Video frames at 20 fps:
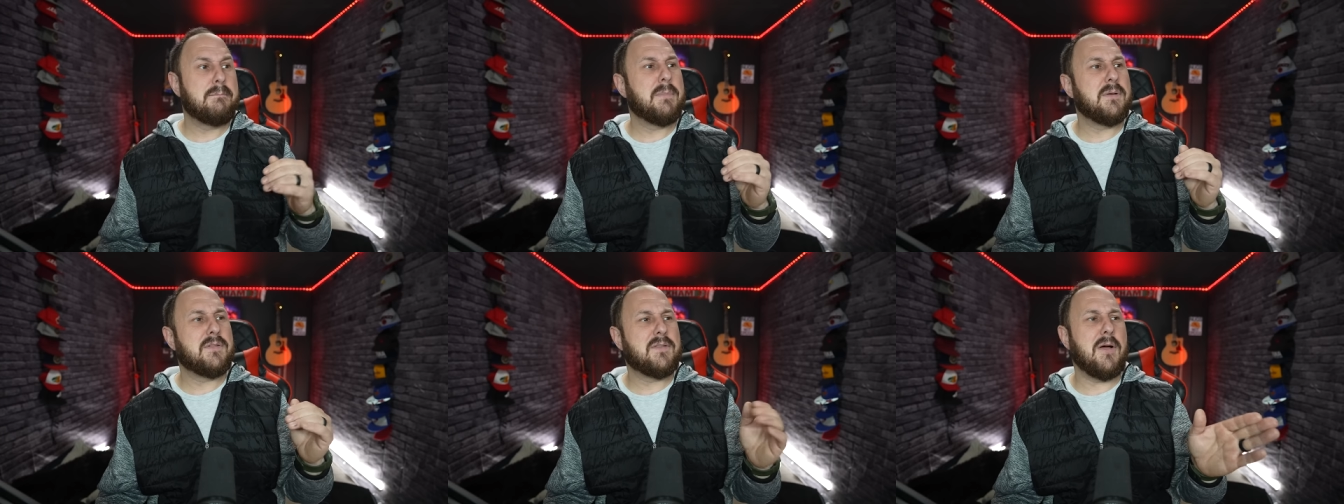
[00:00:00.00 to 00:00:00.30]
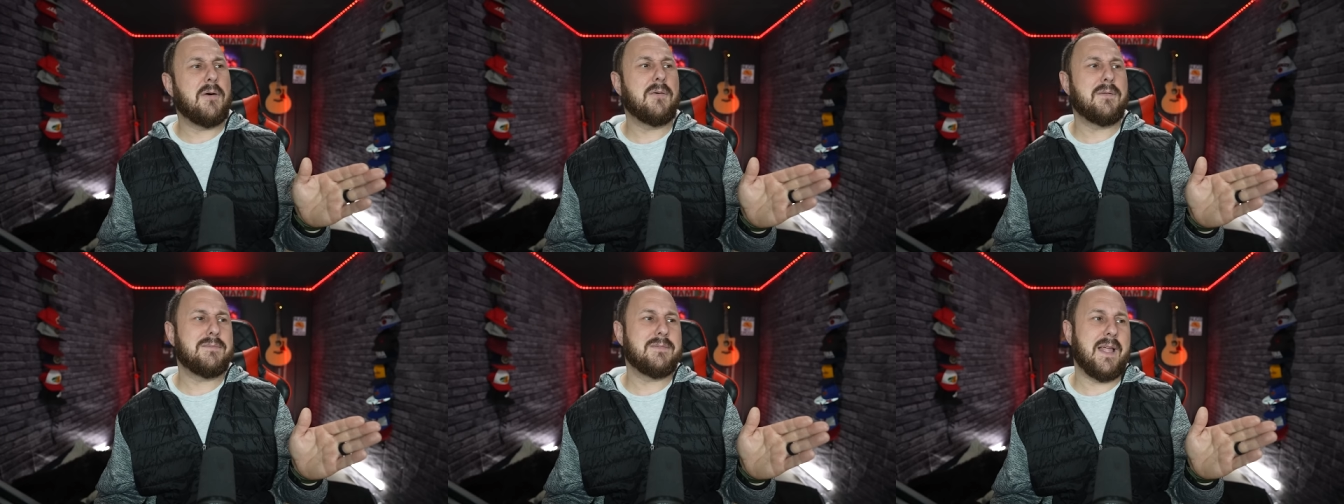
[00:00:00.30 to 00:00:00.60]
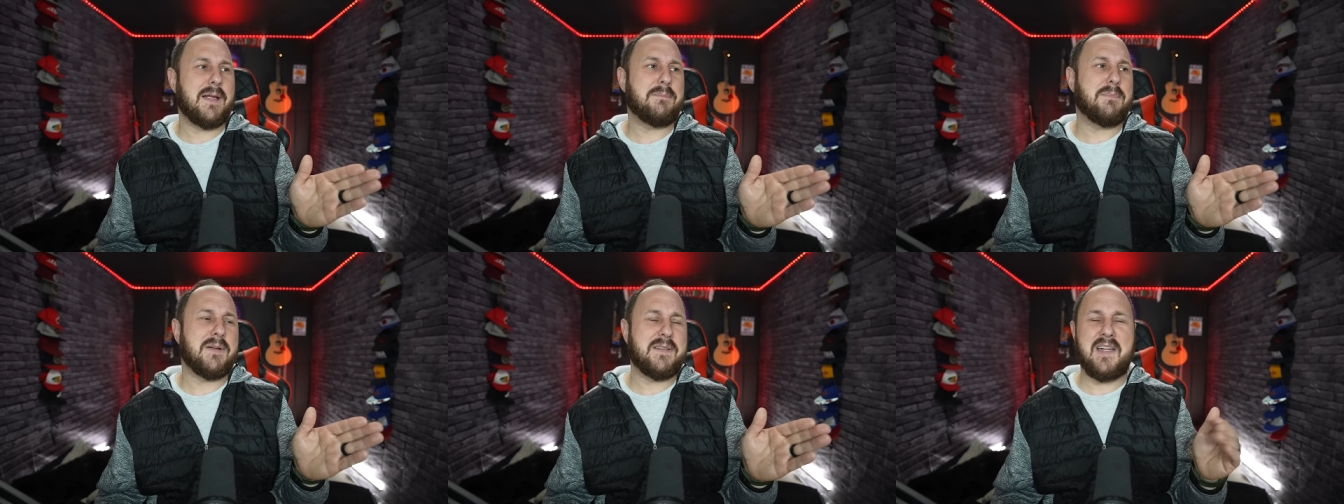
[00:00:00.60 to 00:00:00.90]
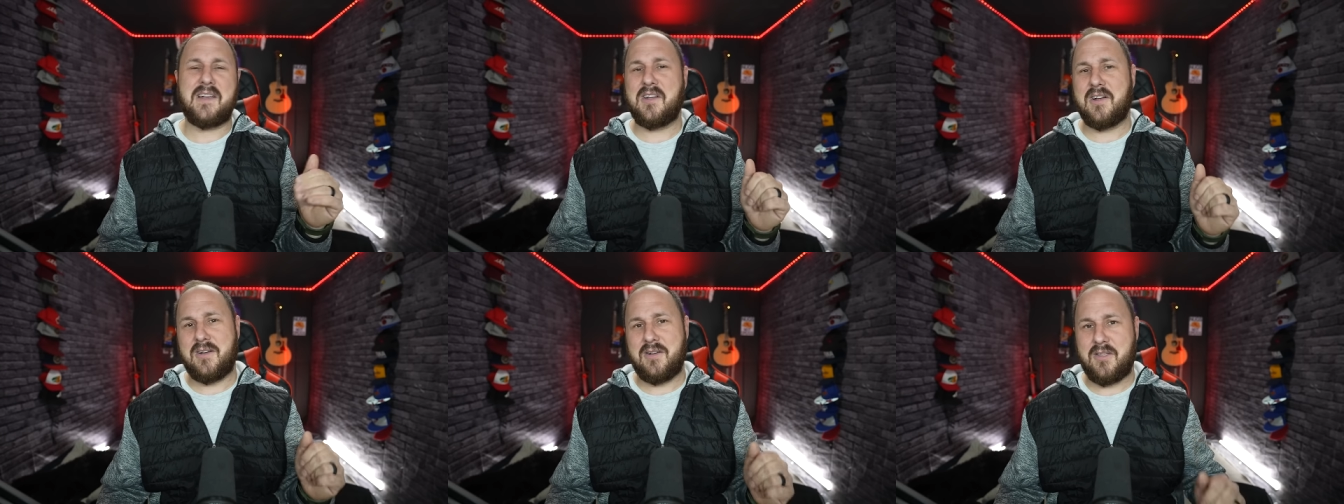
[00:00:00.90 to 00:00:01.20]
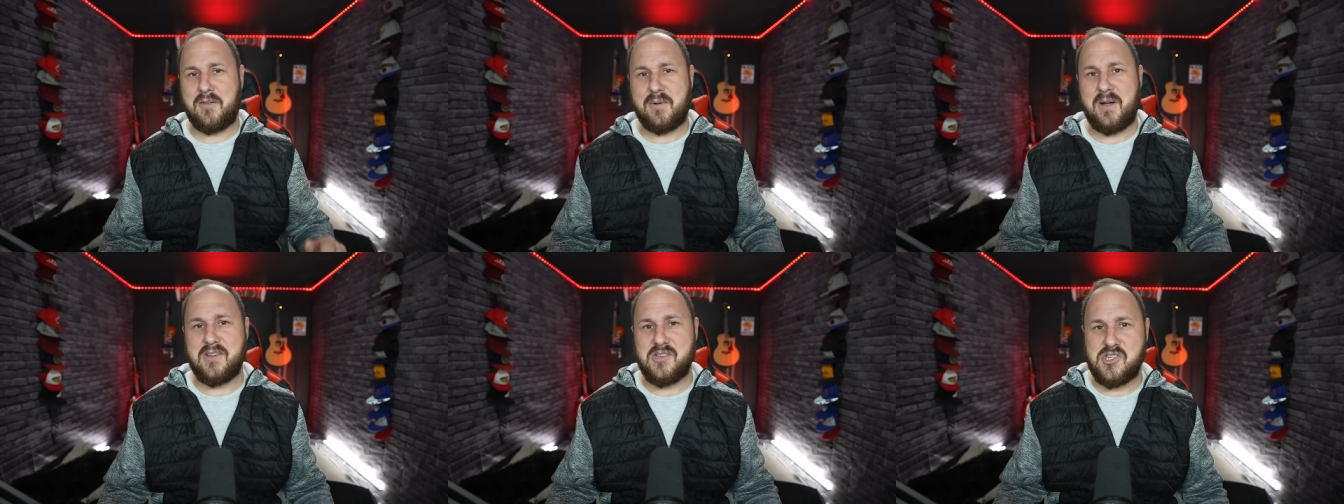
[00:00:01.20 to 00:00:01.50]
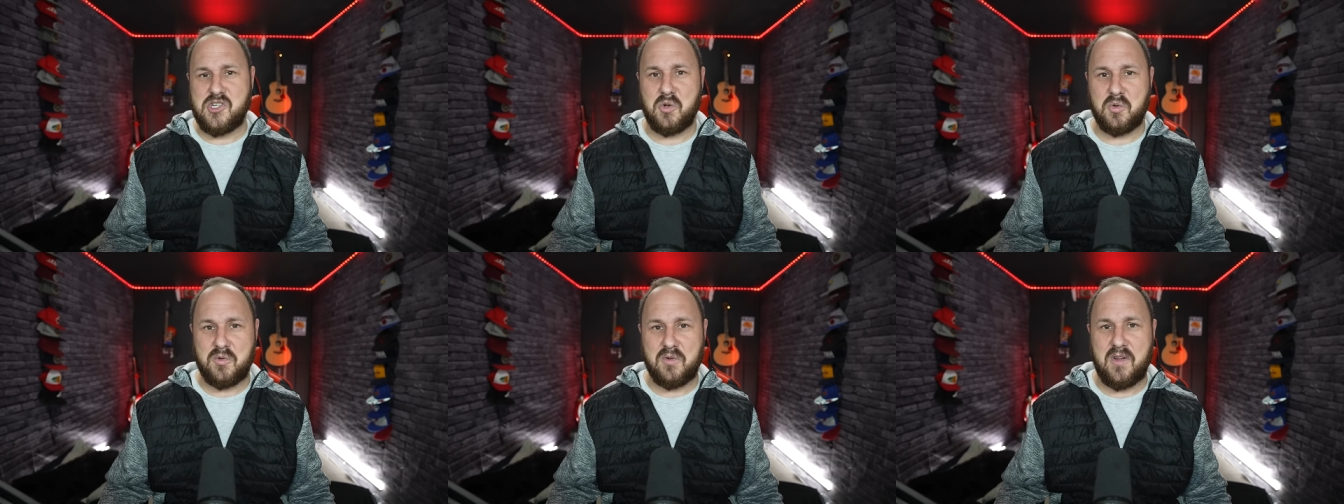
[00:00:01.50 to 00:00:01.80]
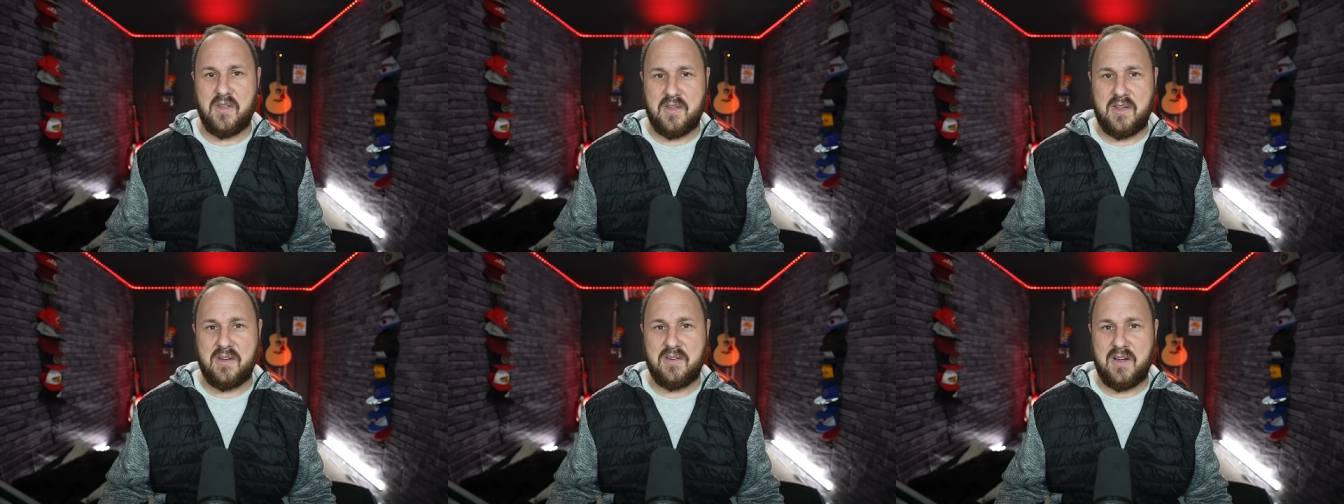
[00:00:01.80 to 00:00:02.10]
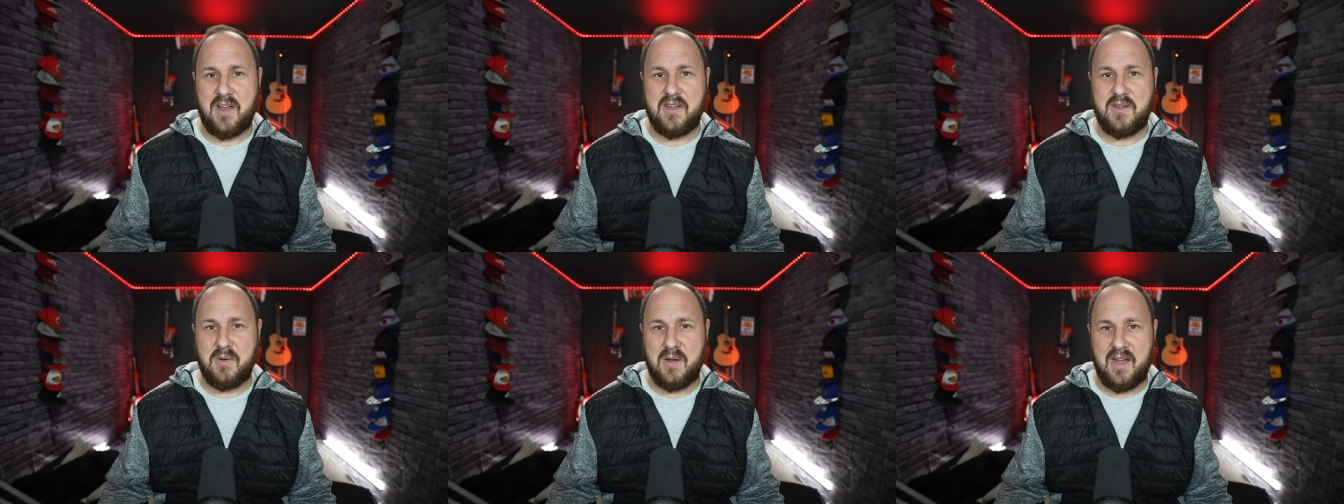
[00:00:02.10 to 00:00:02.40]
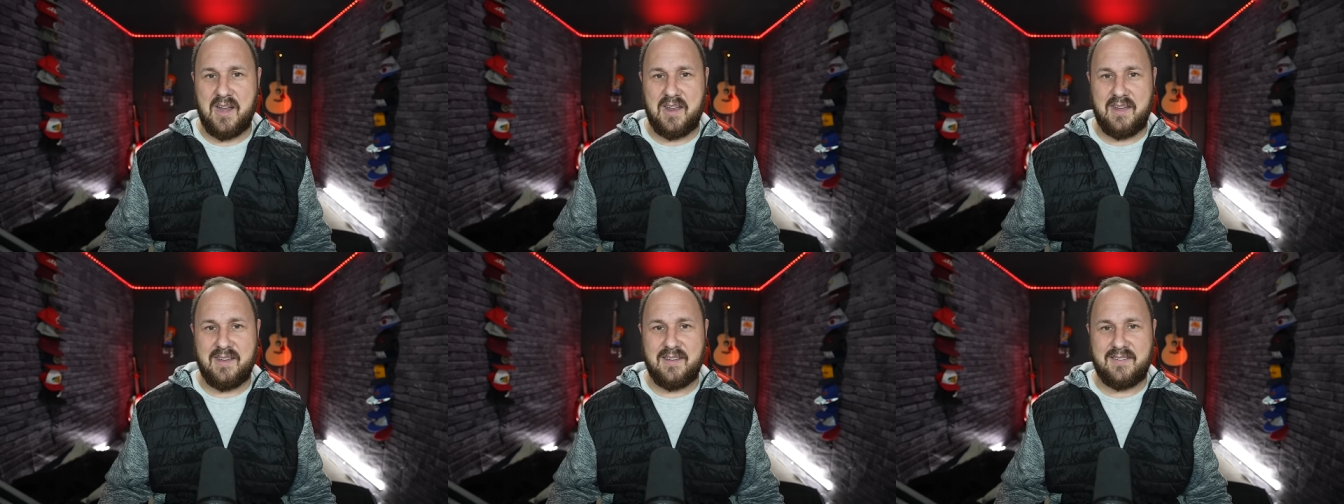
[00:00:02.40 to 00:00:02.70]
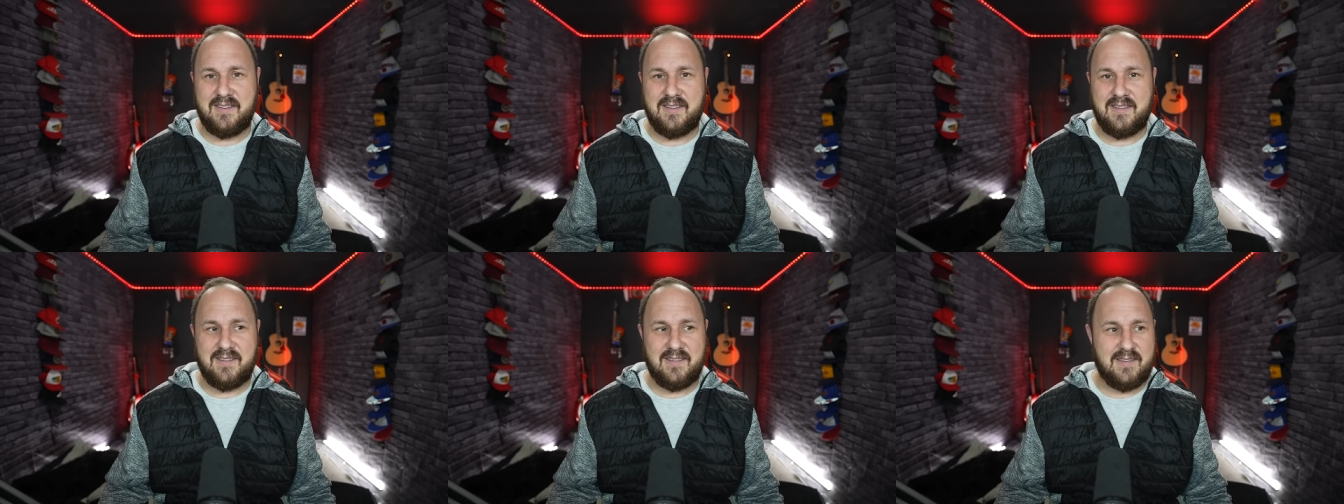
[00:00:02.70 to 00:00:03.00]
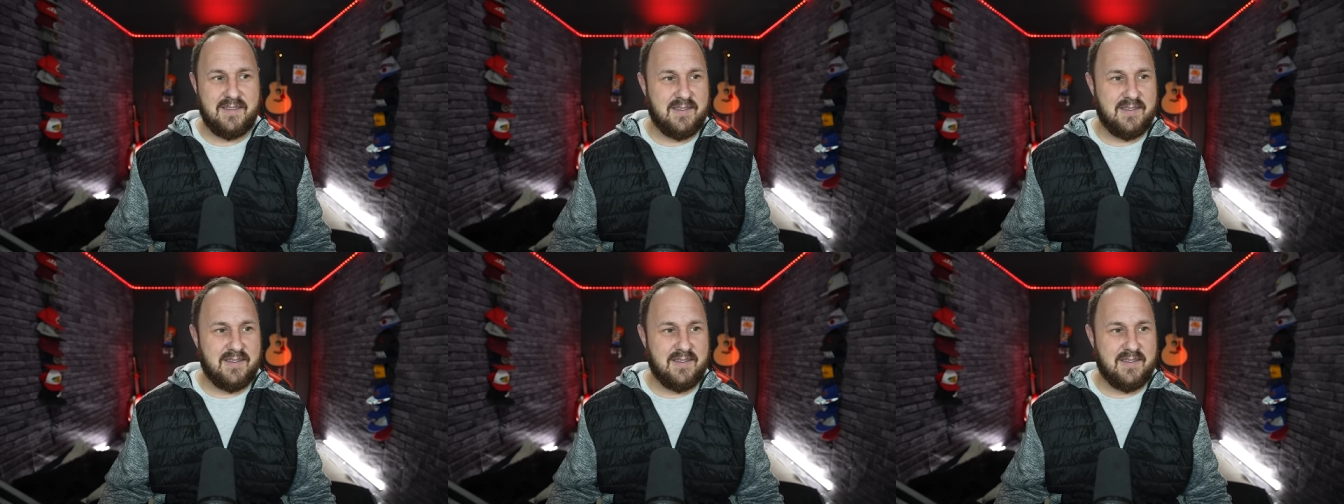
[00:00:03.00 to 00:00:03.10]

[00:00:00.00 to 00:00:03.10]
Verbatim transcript: But don't like pretend you're going to threaten children on the internet, you idiot.